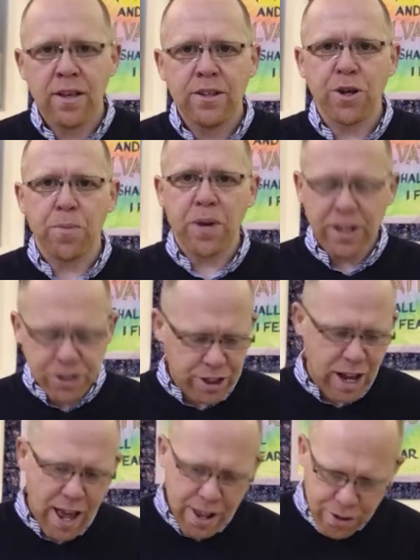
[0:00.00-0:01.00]
Somebody
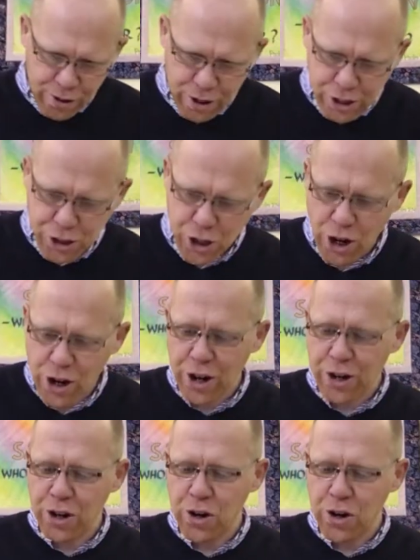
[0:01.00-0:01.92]
said to the sluggard,